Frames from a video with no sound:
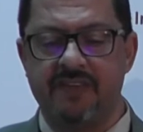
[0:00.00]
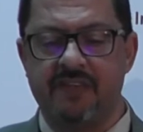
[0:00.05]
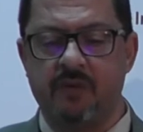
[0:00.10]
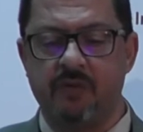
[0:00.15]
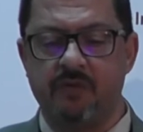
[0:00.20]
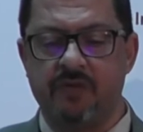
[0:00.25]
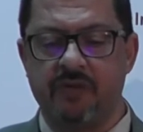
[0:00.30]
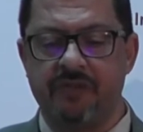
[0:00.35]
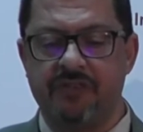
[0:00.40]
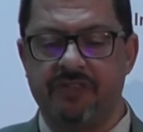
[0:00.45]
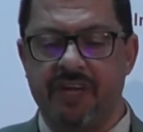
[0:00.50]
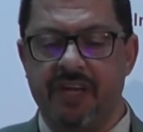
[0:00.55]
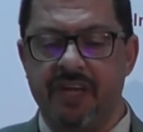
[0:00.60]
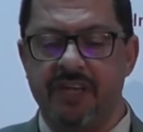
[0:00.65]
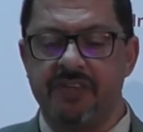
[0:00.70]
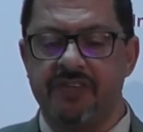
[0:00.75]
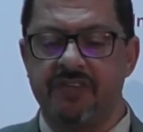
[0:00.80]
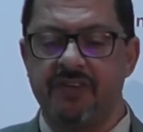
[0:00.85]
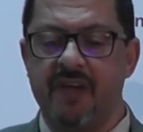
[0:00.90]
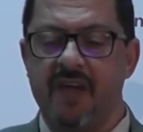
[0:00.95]
social
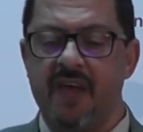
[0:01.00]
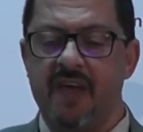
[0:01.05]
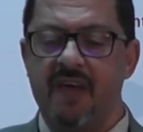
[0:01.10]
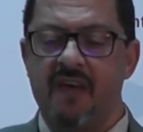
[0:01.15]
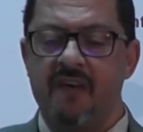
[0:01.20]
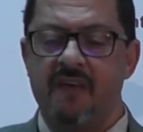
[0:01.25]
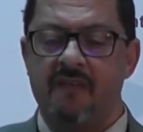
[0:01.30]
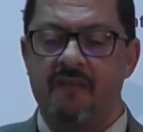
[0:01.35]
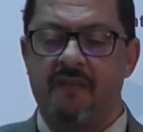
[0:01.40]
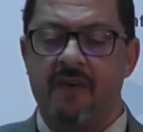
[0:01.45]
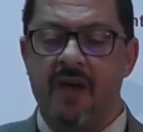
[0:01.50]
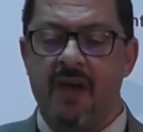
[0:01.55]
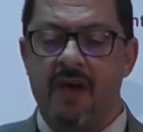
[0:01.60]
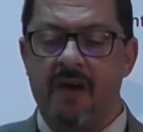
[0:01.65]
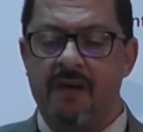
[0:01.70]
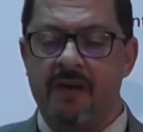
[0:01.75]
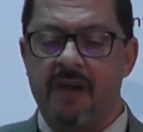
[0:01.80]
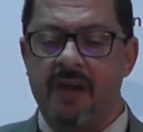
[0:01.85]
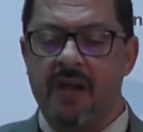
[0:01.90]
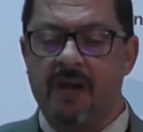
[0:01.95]
change
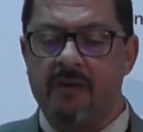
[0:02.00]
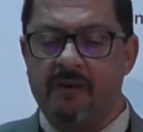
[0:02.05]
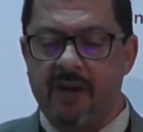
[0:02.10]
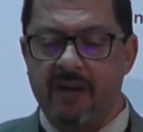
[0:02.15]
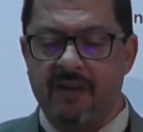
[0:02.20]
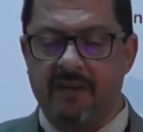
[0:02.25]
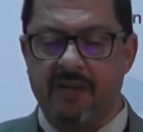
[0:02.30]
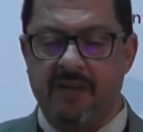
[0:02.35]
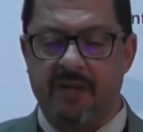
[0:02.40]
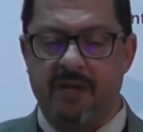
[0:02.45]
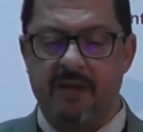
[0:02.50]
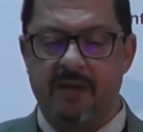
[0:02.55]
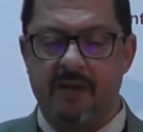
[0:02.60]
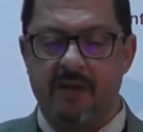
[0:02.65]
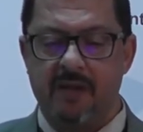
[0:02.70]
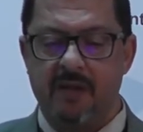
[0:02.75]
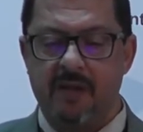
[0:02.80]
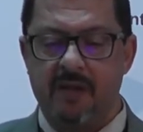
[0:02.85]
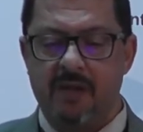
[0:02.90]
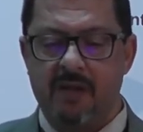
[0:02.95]
vary greatly
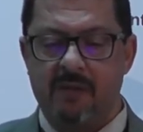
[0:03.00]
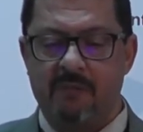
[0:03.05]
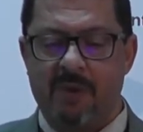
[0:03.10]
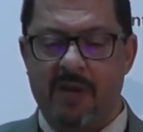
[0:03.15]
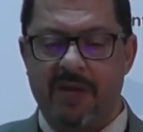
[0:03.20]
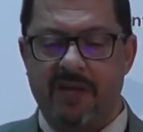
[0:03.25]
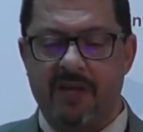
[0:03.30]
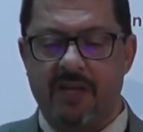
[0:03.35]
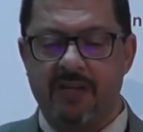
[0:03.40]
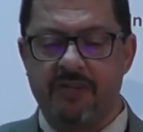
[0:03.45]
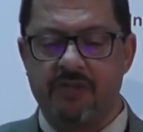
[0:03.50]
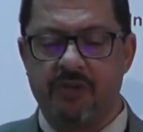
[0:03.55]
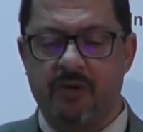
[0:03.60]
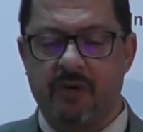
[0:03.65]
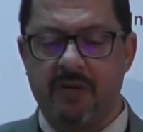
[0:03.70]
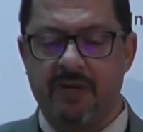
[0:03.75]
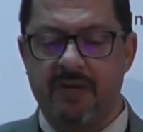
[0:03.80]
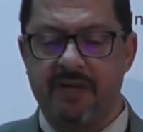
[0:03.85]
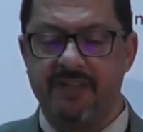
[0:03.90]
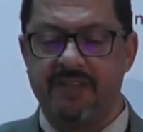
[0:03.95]
by
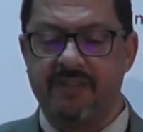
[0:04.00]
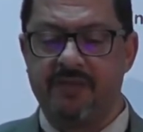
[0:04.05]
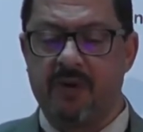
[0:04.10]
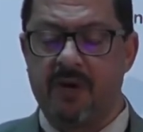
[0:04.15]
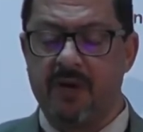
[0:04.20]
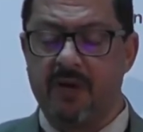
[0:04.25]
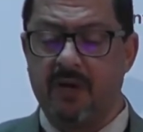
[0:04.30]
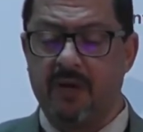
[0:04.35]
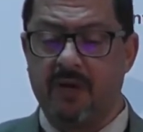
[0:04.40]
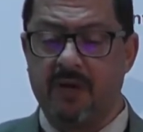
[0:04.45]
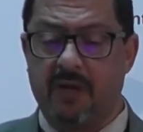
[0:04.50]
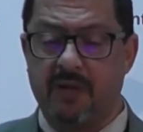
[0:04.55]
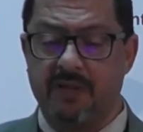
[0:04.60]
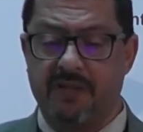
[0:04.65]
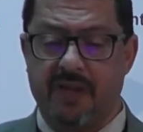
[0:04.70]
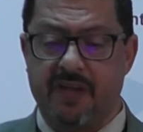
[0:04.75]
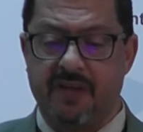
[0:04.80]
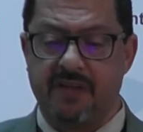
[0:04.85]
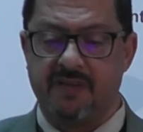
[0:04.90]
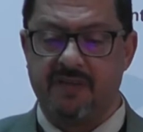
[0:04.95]
cultural and historical
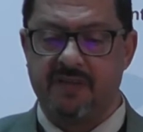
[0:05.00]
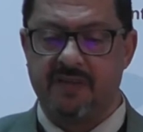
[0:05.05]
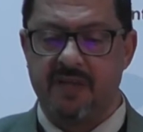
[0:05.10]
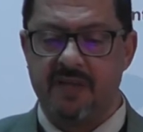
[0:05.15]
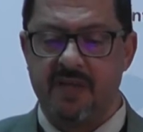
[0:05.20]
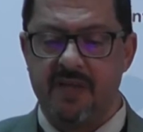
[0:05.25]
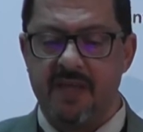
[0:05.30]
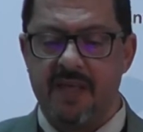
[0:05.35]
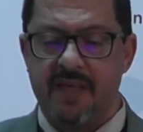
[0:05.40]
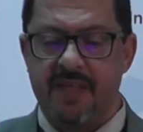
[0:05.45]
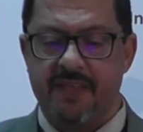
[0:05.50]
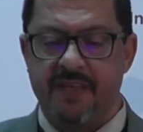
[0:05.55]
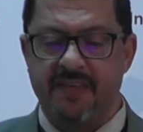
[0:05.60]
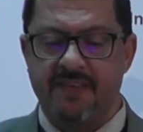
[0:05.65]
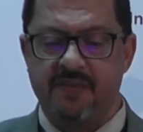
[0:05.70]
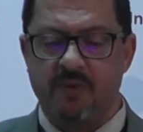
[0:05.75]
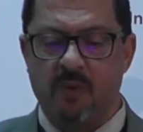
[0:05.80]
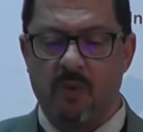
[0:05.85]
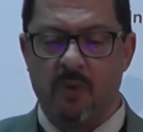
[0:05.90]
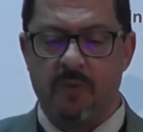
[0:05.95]
context.
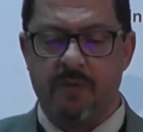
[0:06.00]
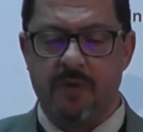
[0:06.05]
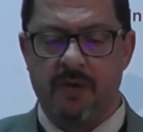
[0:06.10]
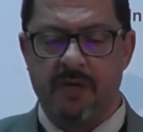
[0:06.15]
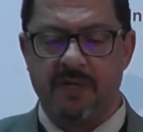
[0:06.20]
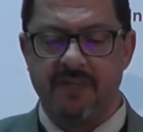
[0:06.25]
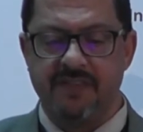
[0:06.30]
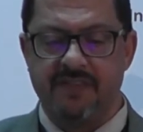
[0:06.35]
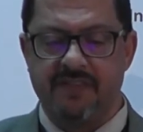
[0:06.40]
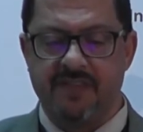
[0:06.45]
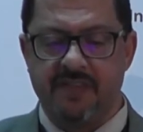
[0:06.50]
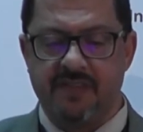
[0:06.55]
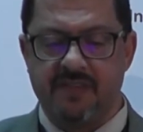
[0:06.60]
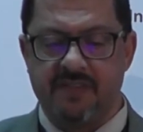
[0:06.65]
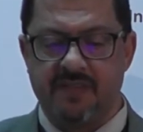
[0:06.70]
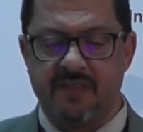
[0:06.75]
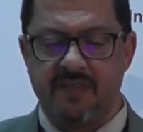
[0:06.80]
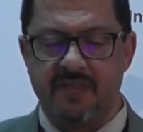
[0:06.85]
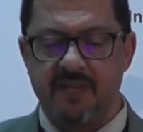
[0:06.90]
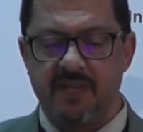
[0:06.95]
This author
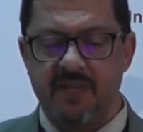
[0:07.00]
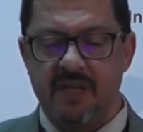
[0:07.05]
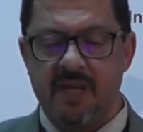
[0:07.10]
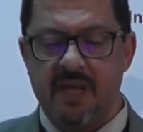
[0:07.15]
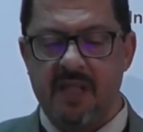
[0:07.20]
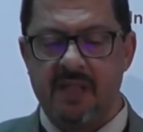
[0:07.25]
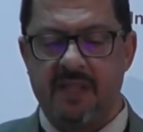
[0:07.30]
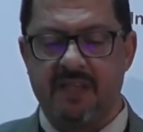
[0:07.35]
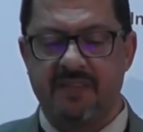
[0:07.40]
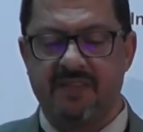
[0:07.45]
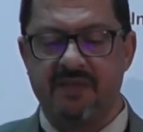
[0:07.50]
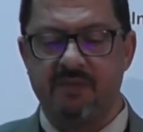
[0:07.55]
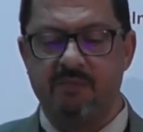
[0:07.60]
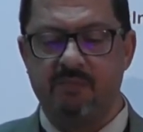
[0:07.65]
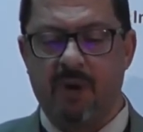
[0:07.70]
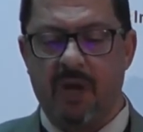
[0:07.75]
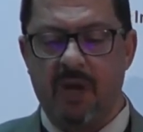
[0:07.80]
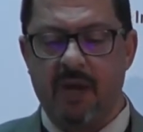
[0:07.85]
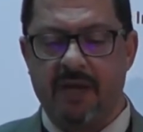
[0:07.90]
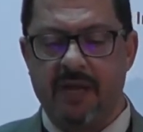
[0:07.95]
insists that
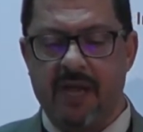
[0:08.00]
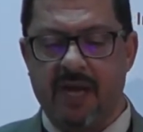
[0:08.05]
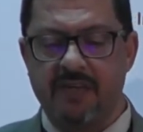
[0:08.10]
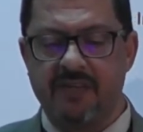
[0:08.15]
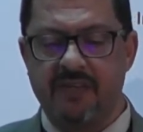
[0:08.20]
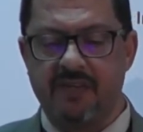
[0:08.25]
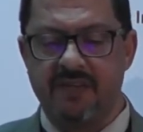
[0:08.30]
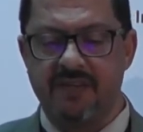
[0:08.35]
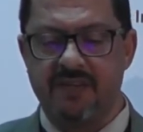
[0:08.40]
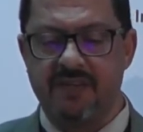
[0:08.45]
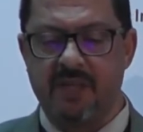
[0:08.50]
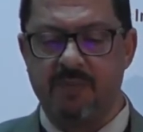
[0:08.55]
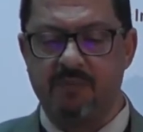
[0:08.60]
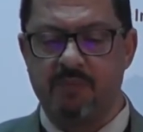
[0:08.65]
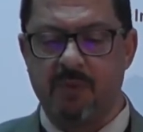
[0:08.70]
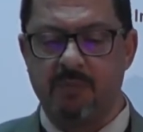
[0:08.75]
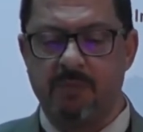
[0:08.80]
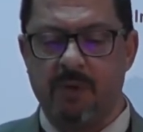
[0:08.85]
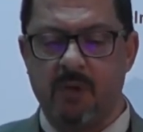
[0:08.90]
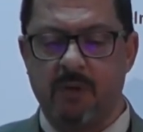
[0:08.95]
symbolic actions that
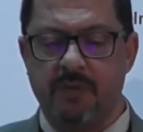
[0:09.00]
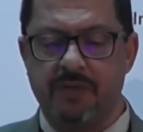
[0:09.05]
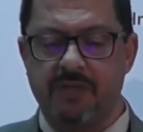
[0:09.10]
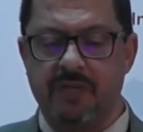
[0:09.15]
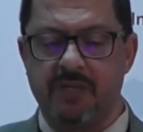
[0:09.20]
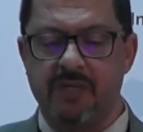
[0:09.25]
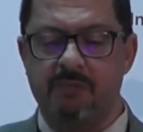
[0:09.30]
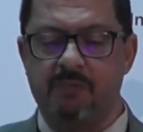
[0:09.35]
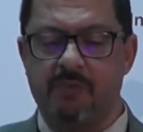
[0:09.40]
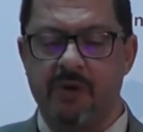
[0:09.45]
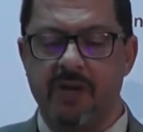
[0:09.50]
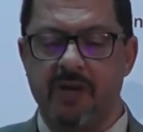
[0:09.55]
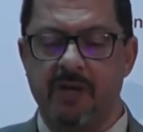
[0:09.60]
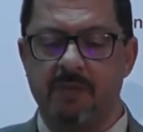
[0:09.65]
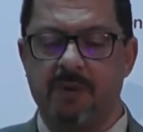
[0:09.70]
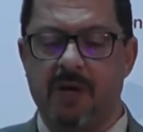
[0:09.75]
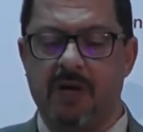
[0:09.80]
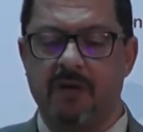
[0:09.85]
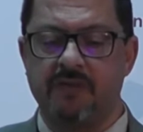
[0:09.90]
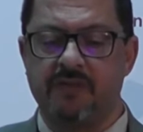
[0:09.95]
promote and bring
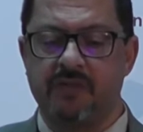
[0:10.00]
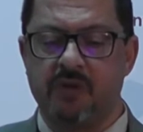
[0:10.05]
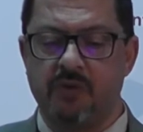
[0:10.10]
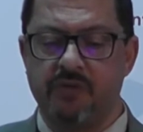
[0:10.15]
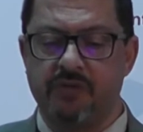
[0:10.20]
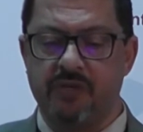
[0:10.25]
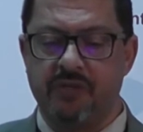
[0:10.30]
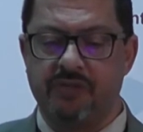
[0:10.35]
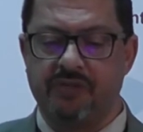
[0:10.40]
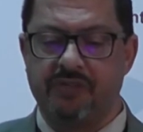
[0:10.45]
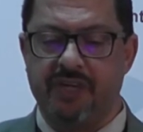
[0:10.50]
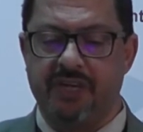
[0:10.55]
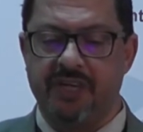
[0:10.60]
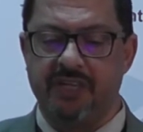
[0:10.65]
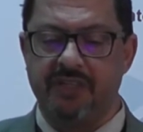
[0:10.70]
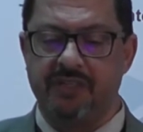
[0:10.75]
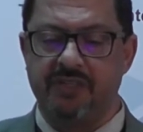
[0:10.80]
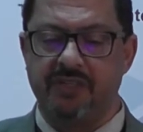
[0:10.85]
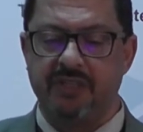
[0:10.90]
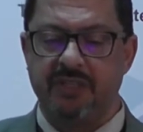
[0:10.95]
about social
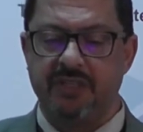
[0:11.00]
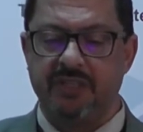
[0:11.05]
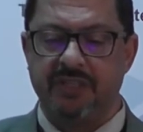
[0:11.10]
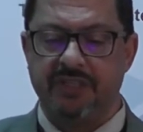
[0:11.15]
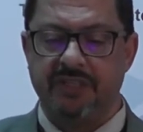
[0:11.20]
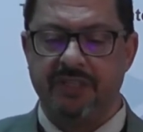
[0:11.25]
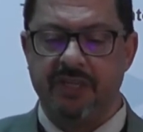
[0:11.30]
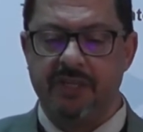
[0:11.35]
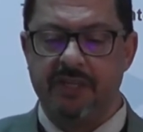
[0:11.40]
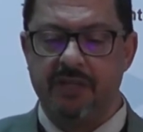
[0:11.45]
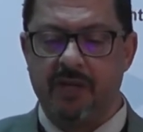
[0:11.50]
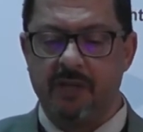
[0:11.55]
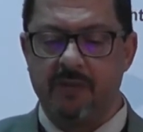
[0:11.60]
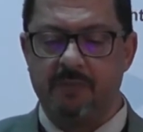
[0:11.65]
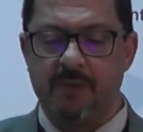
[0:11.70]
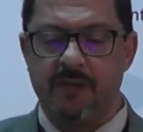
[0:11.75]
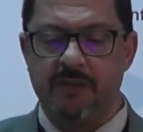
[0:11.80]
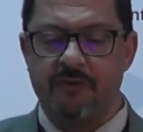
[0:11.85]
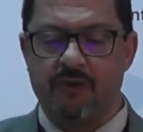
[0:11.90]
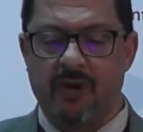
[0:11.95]
change need
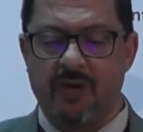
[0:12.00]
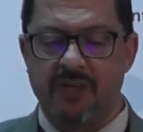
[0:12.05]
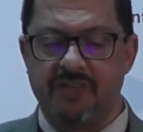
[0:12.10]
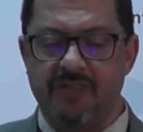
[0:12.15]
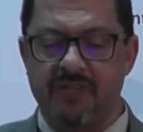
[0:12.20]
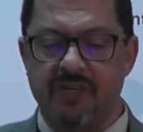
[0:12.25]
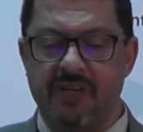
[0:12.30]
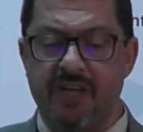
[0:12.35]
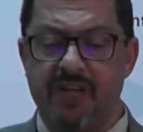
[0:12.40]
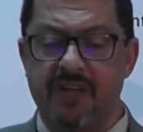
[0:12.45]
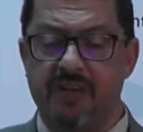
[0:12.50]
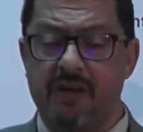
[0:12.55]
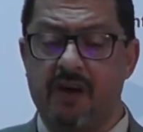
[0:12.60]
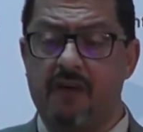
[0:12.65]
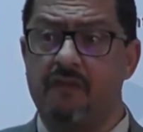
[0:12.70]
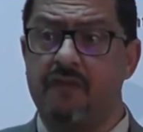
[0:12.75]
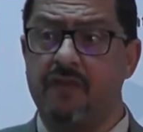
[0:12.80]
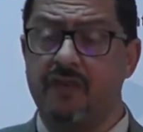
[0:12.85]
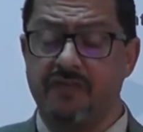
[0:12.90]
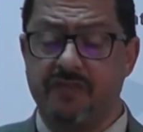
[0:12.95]
not be drastic and
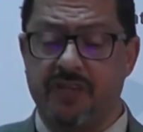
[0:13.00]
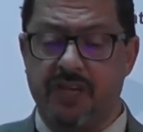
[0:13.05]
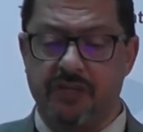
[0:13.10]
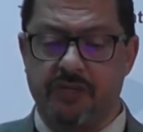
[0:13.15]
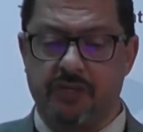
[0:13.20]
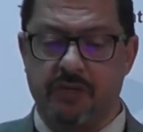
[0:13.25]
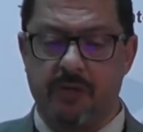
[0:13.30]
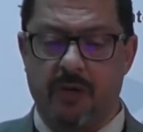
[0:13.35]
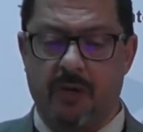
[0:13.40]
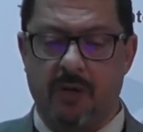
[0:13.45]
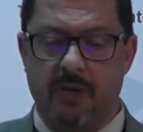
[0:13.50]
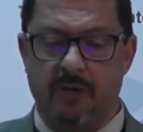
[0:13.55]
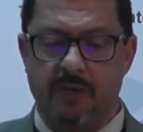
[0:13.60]
confrontational,